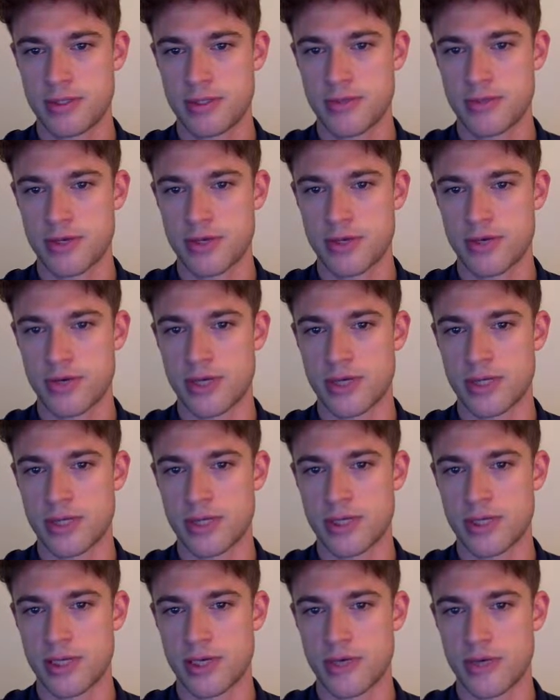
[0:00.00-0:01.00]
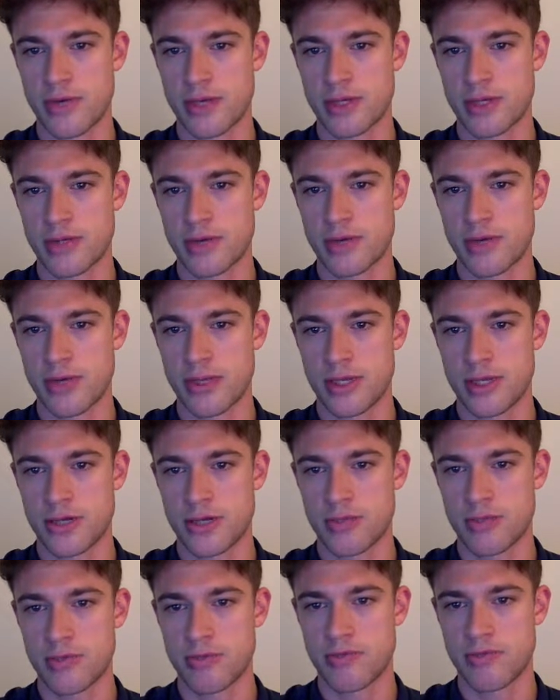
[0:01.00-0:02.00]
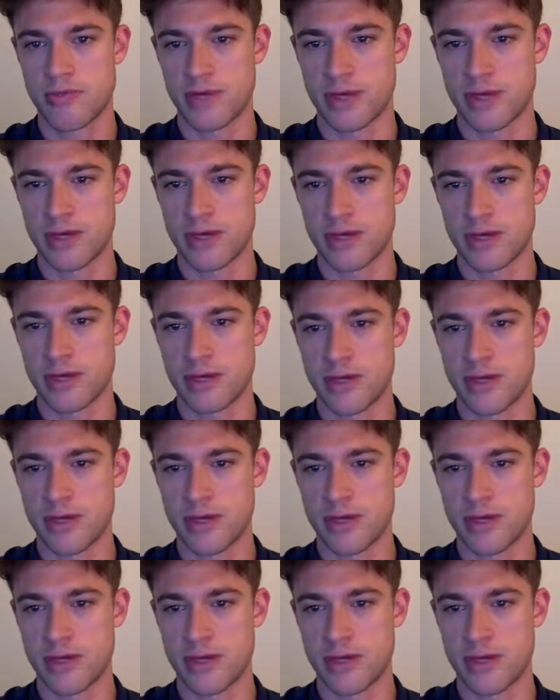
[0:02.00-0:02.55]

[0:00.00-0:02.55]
It's already created the directory, and that should be fine.